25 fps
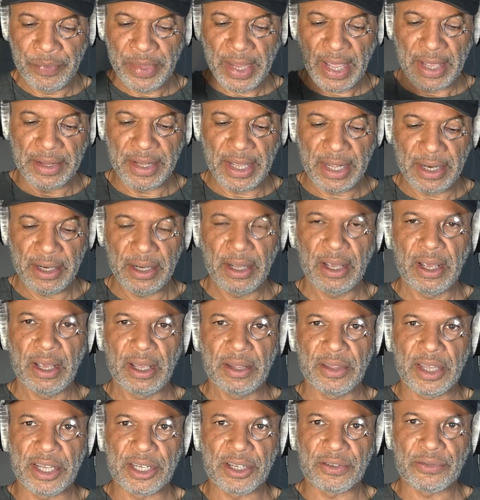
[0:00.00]
And then
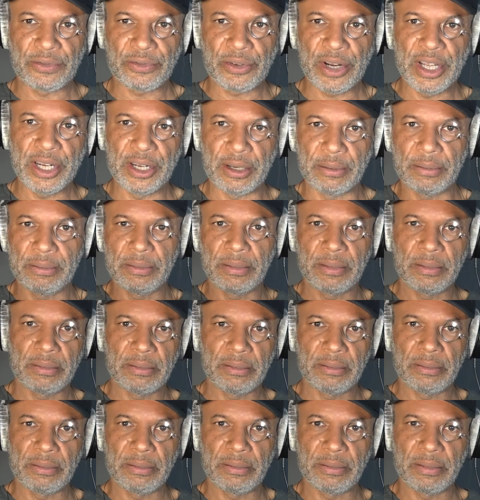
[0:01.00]
there's a freedom.
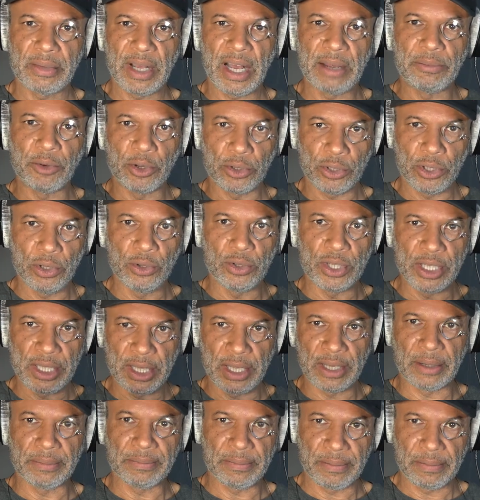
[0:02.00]
I'm not using
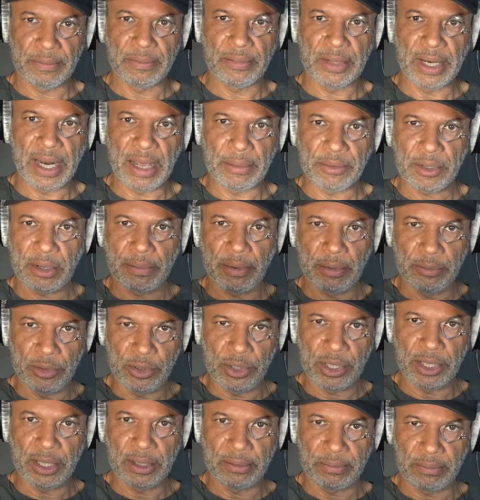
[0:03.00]
the laptop, I'm
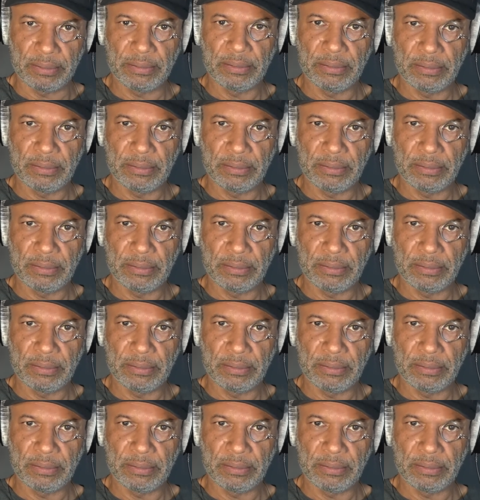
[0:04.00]
using a